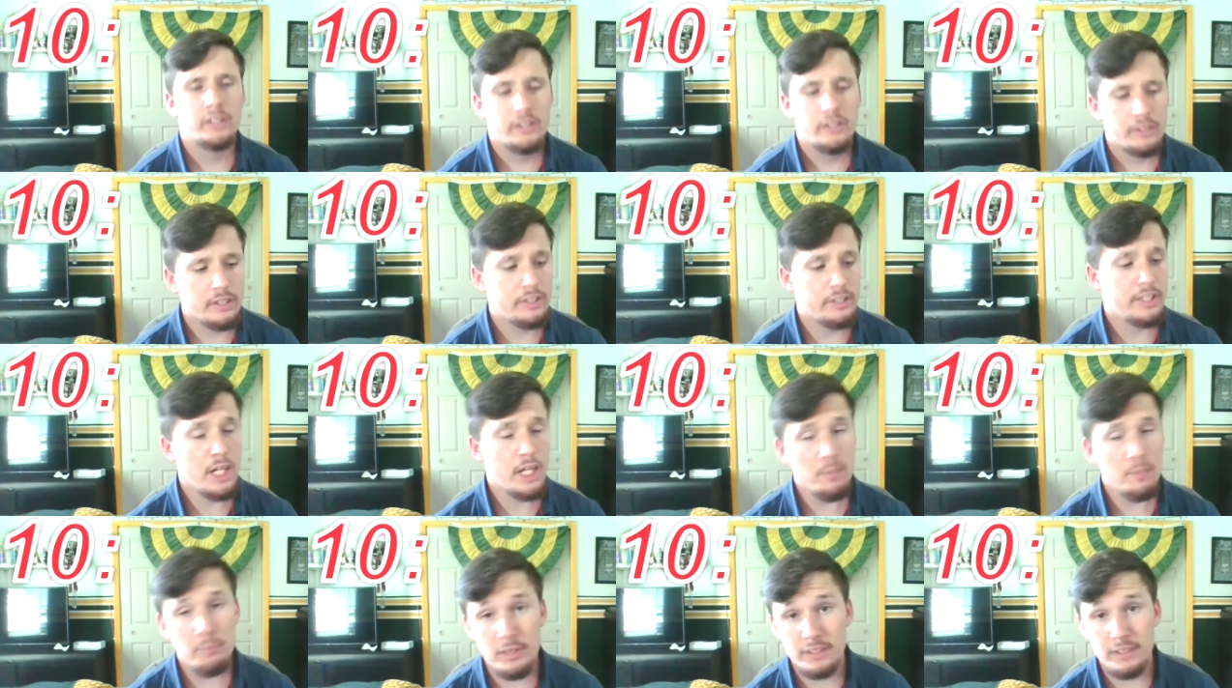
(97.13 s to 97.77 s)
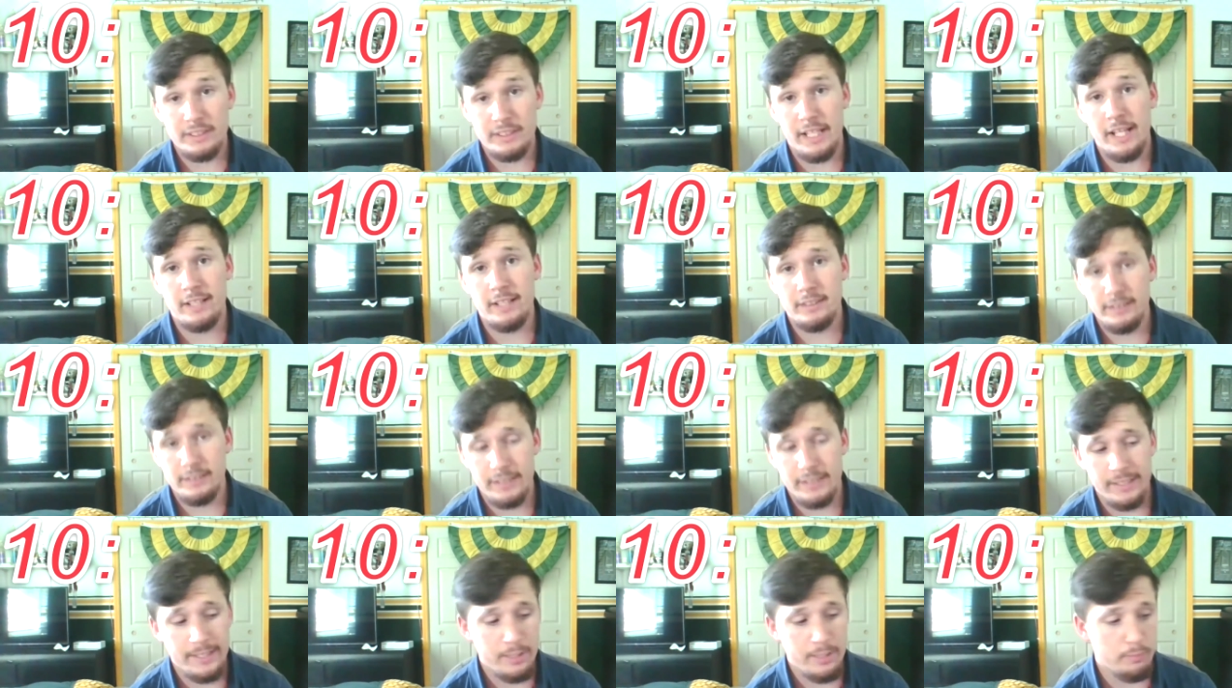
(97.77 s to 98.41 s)
The number 10
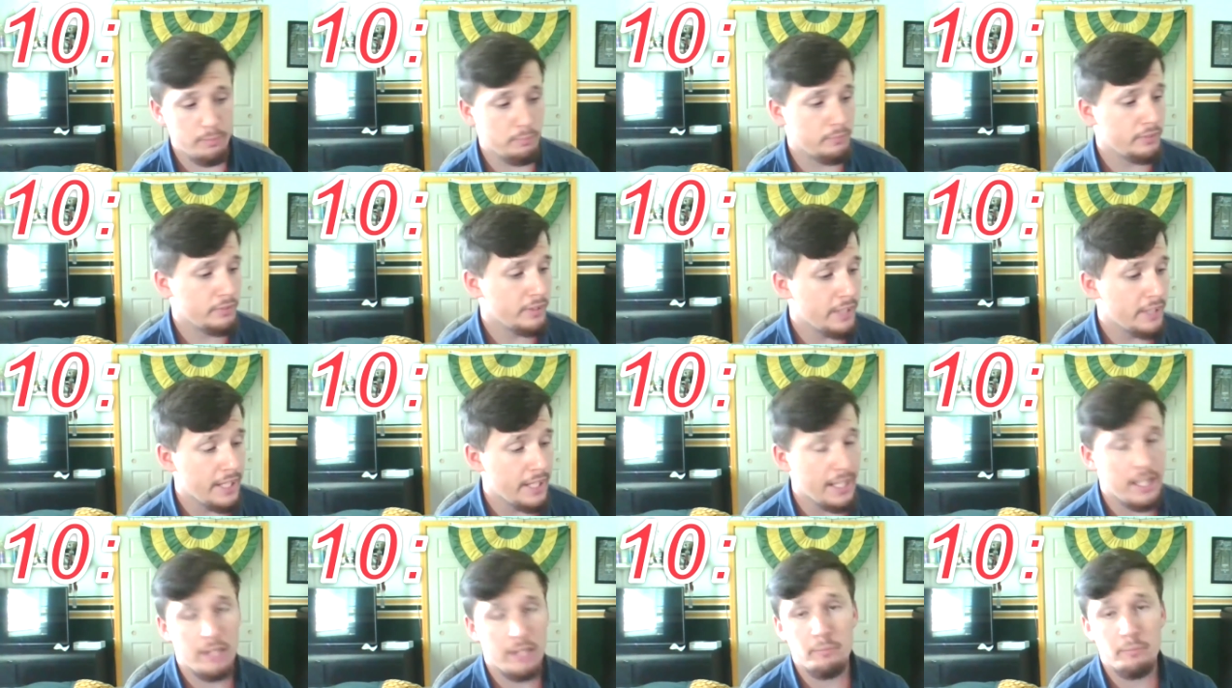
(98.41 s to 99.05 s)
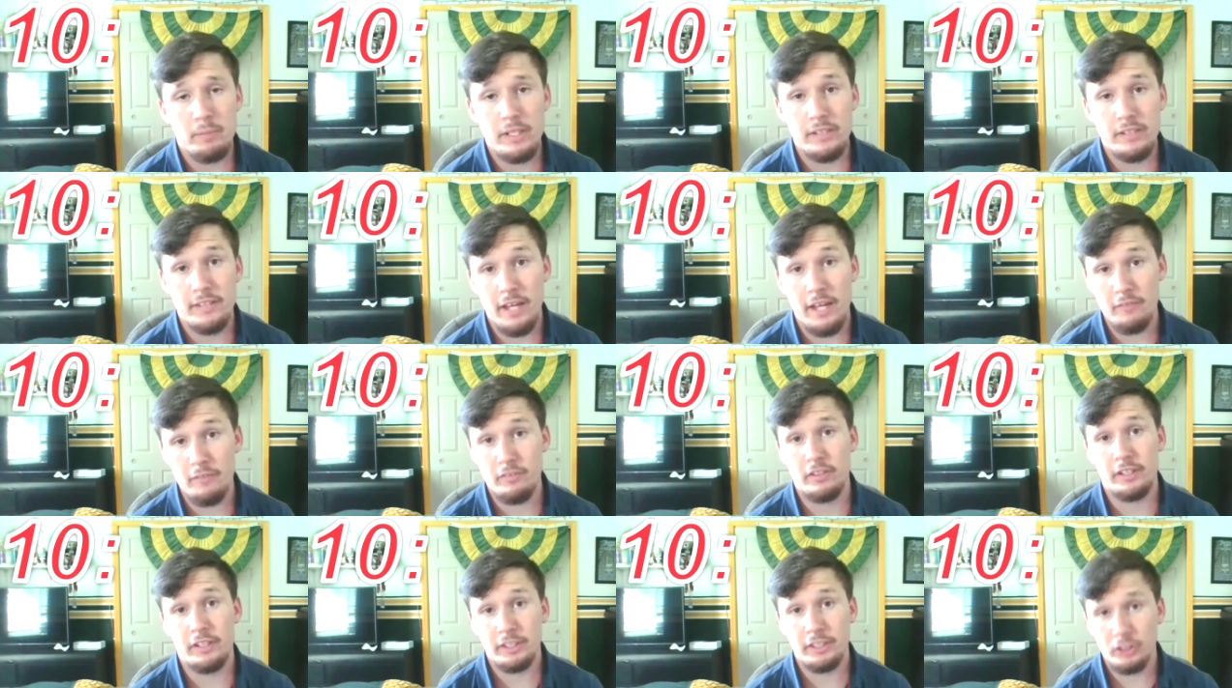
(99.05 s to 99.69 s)
team can be
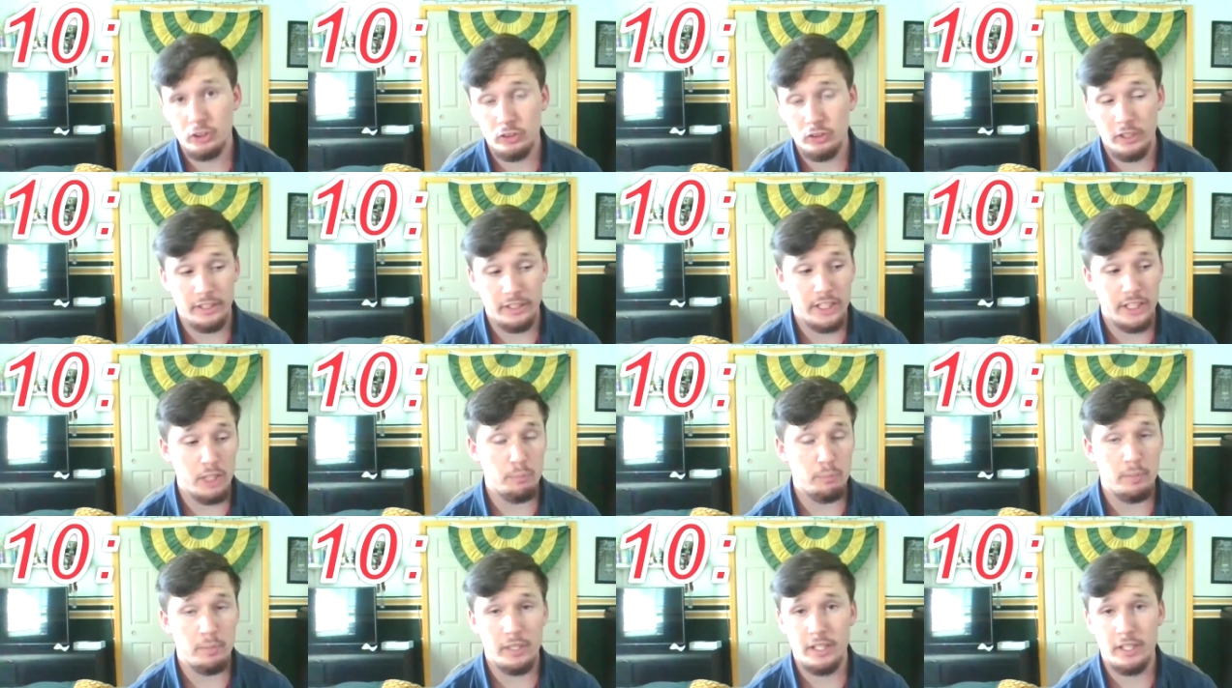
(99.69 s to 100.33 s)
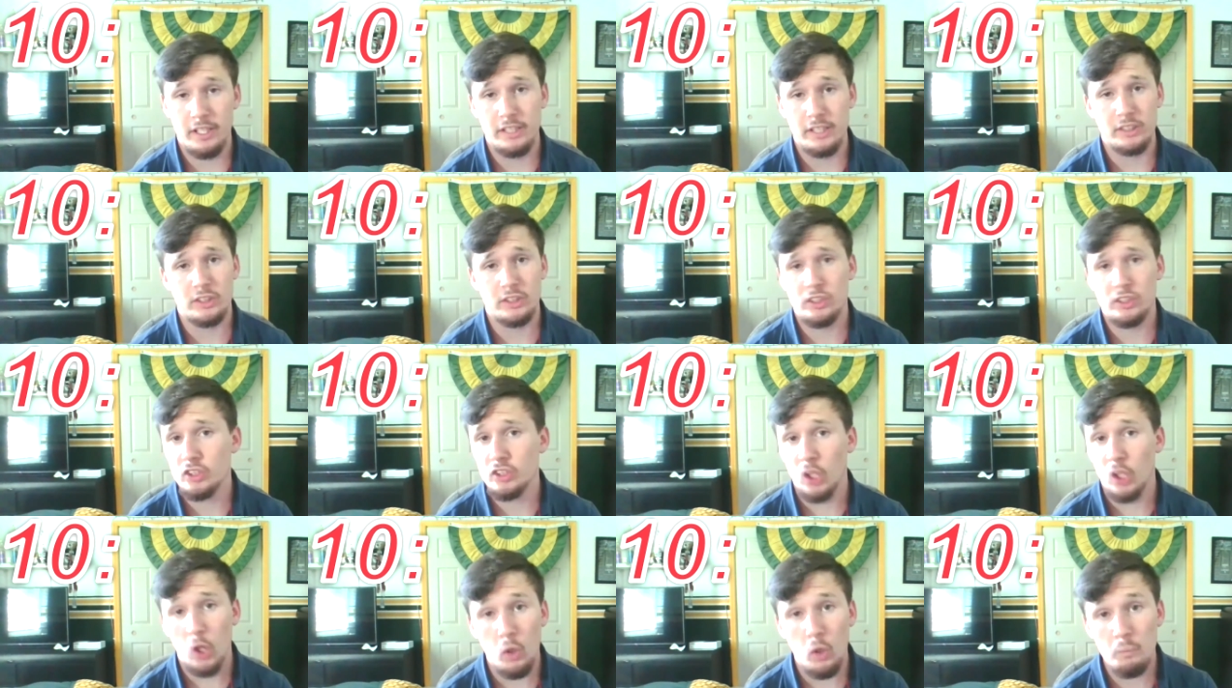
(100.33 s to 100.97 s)
definitely tricky because
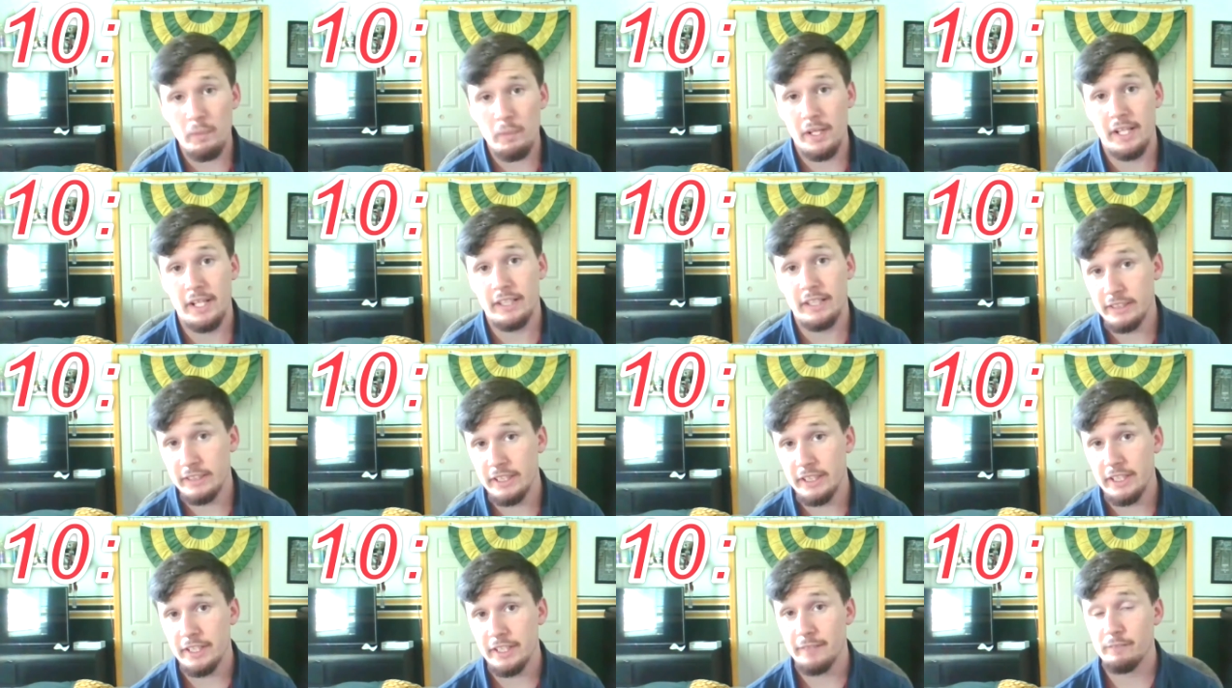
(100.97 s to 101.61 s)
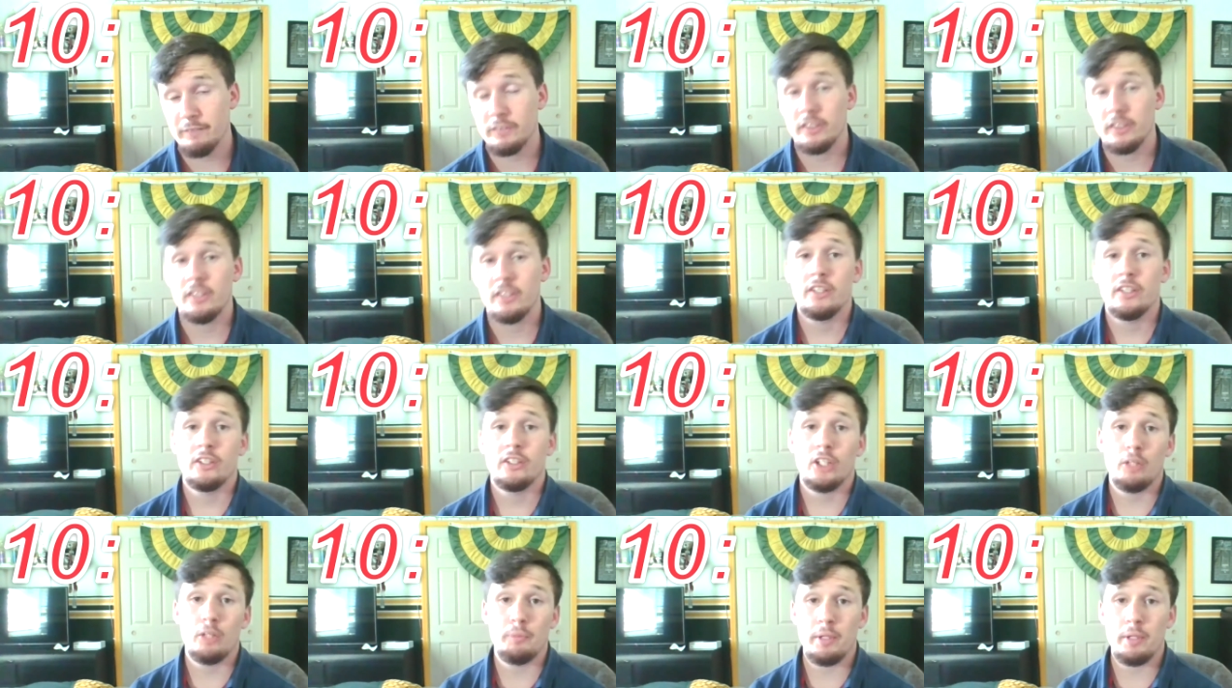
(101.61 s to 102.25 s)
so many teams
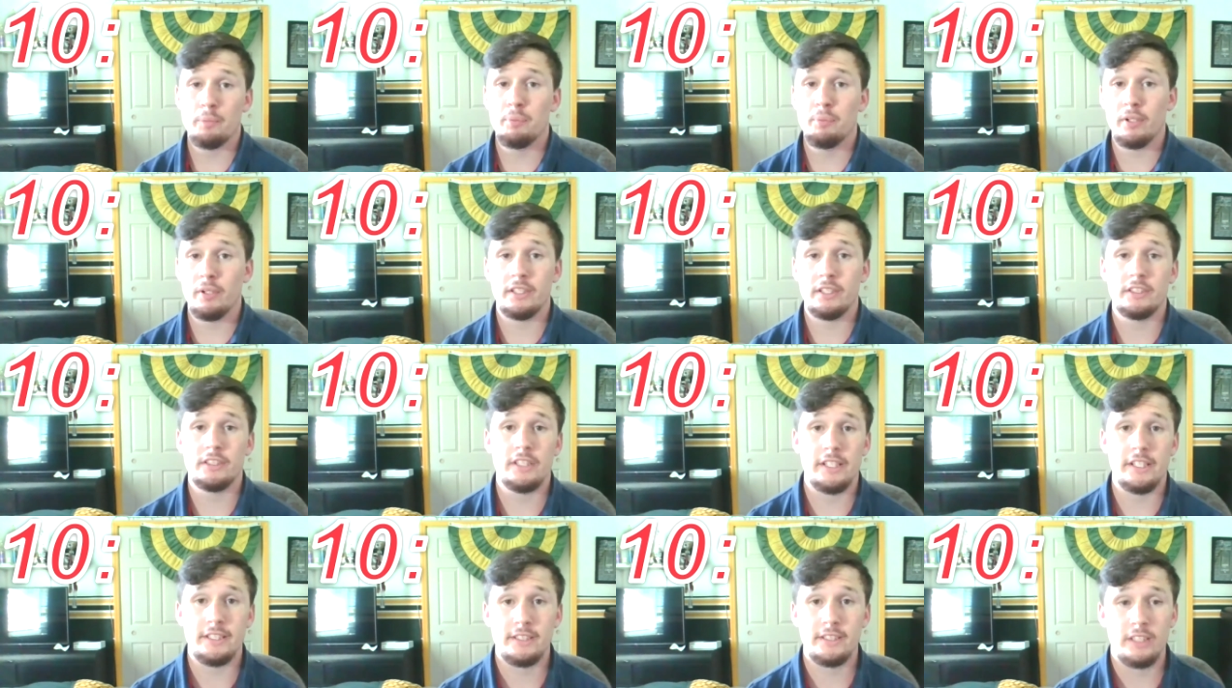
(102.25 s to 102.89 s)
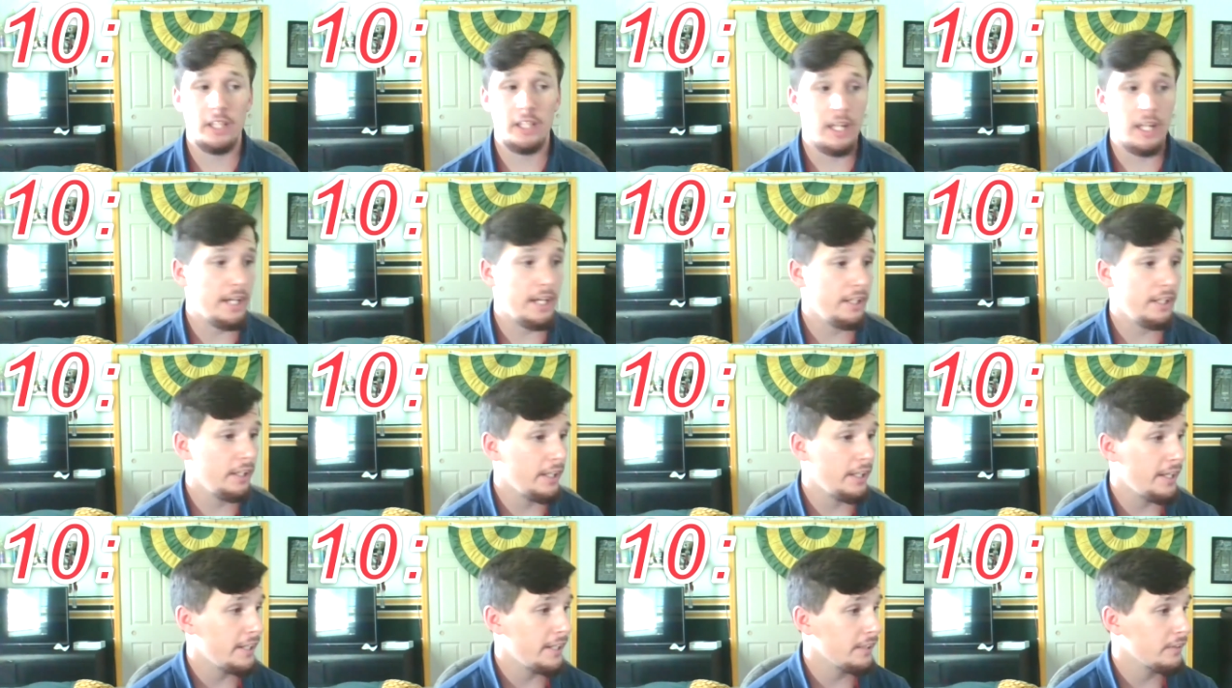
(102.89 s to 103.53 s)
could be put into this slot,
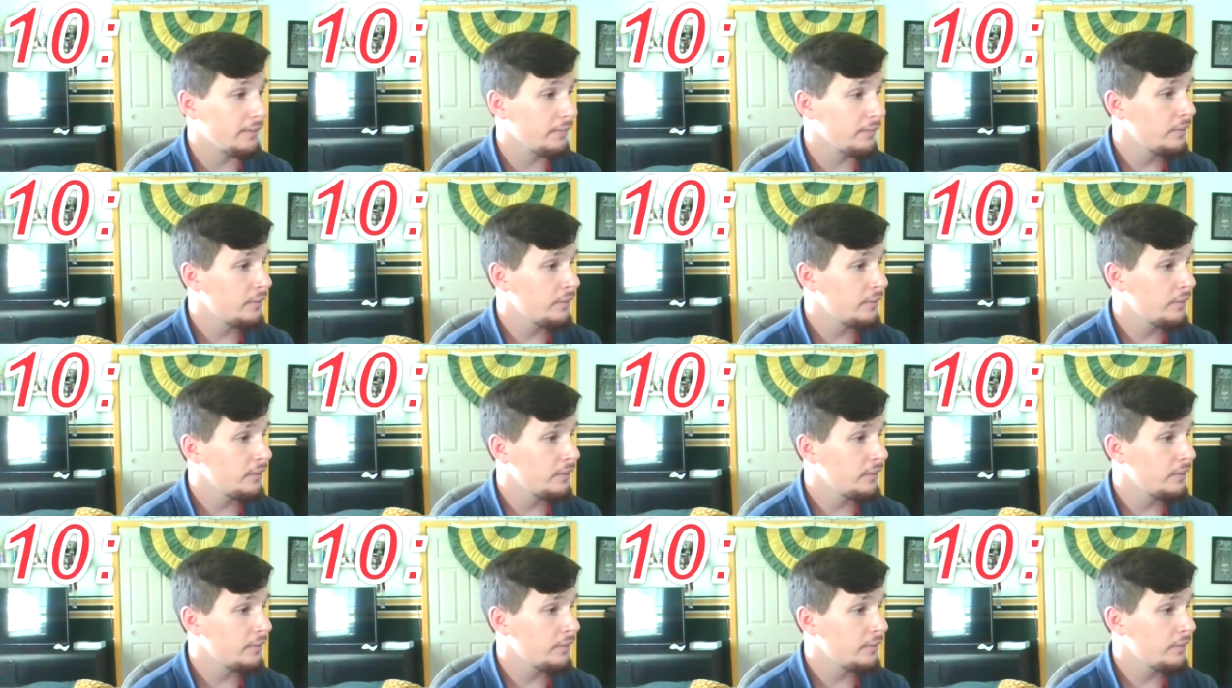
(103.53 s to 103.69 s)
like